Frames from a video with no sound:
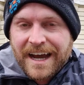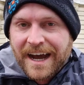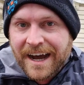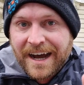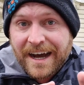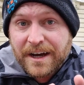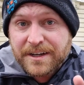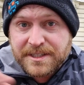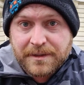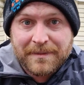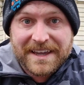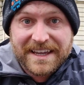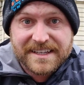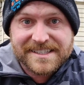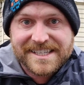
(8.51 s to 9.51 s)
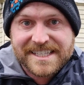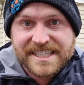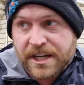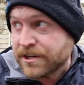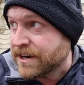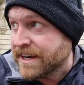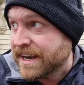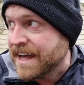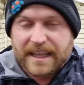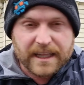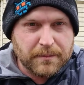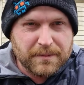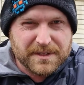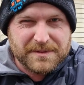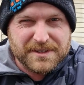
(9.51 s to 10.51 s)
Uh, to make it 600. I
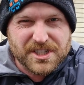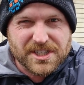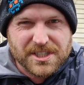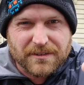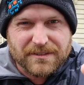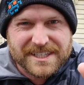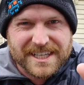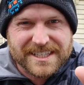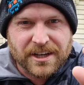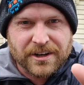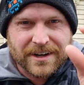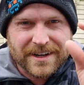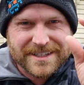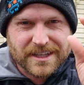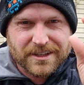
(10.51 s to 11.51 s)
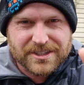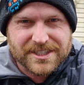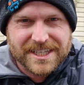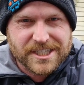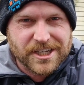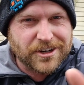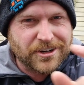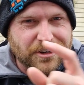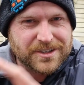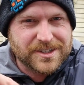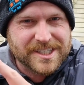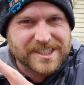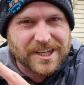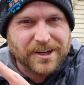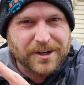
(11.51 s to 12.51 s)
think it must be just over 600. It's either 600 or
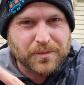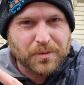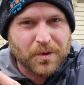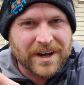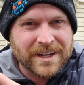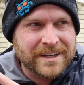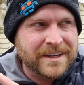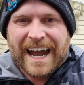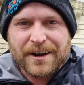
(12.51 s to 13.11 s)
601.